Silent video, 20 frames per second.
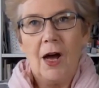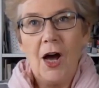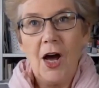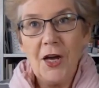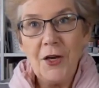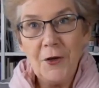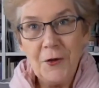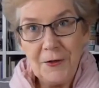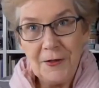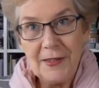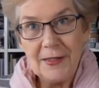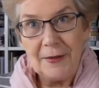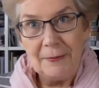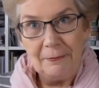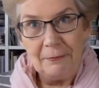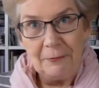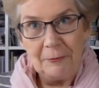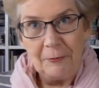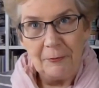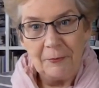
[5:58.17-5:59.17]
I use
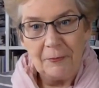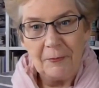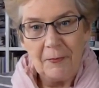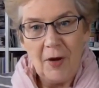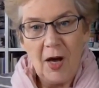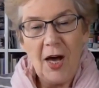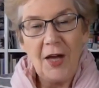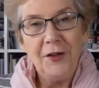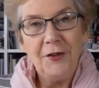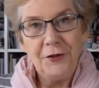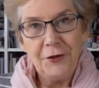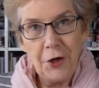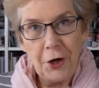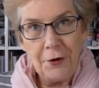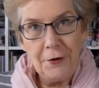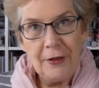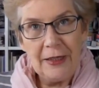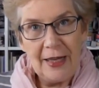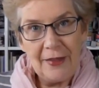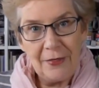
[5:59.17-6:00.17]
them. I
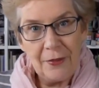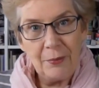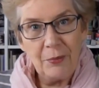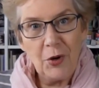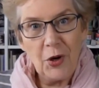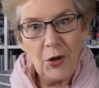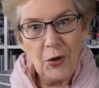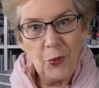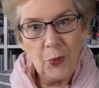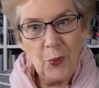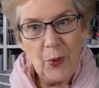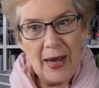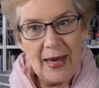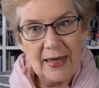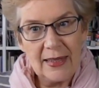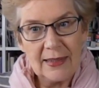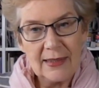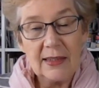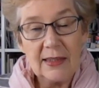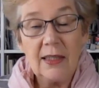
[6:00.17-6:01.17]
don't let them go to
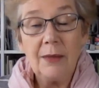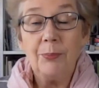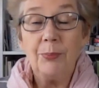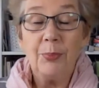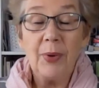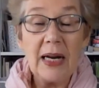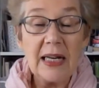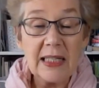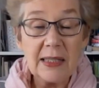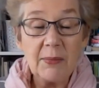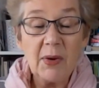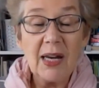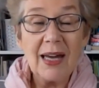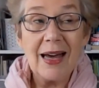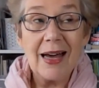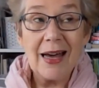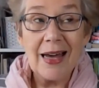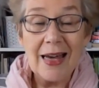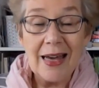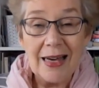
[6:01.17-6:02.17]
waste. It breaks my
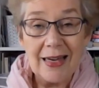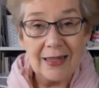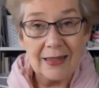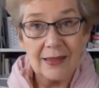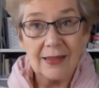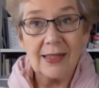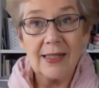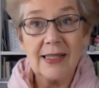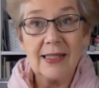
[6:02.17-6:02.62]
heart to